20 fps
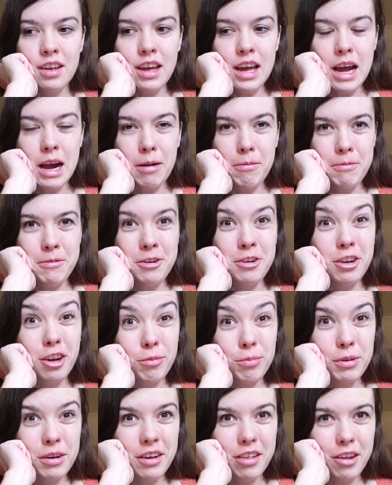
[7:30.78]

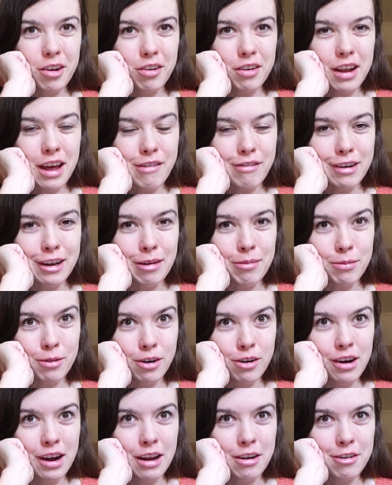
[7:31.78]
Not because I don't have any
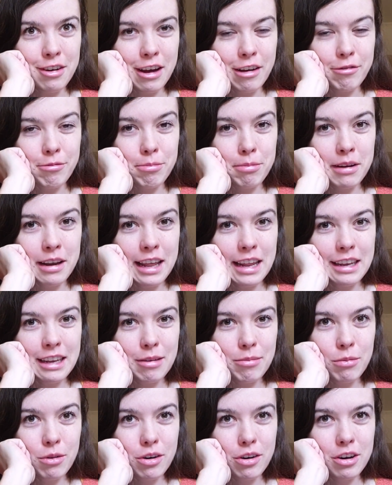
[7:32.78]
more, I do have plenty
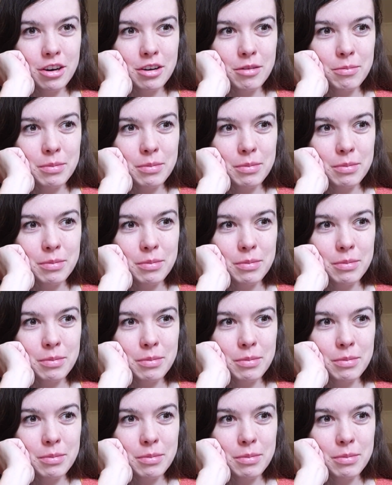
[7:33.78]
more,